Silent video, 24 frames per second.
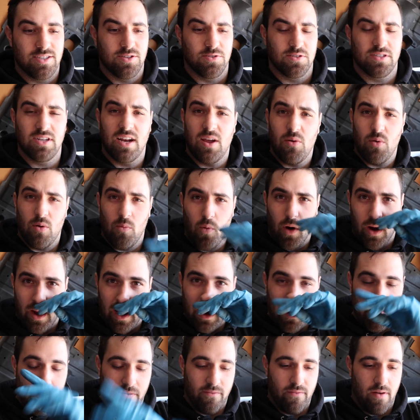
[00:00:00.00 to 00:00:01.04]
So today we're working
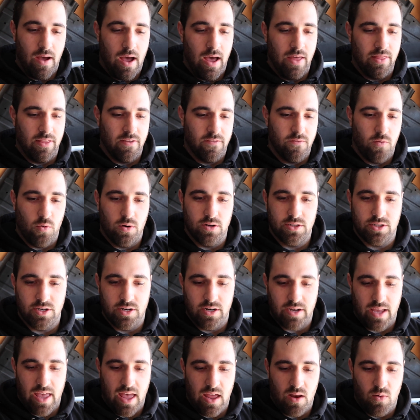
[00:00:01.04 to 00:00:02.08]
on, on the Forester
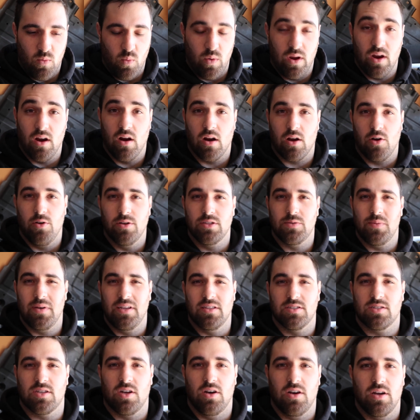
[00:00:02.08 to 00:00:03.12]
again. We are going to be
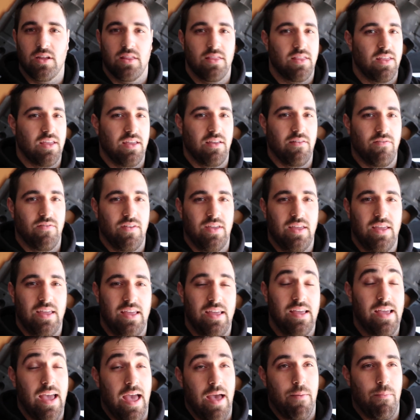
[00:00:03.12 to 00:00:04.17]
installing the
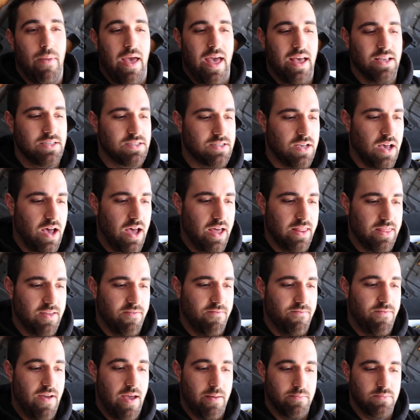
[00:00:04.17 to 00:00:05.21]
VEMS, uh, the
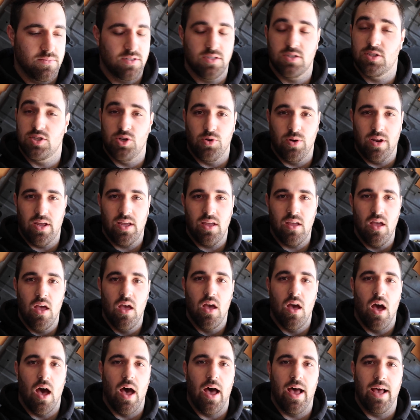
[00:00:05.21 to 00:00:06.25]
VEMS tuning,
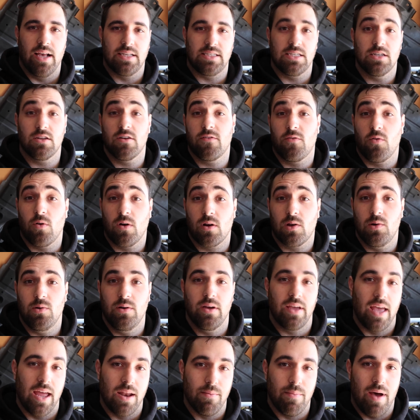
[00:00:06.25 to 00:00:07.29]
uh, cylinder 4
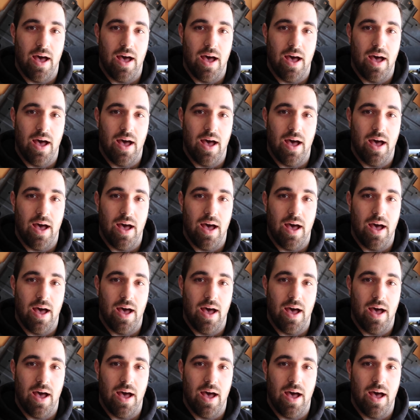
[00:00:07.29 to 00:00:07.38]
cooling head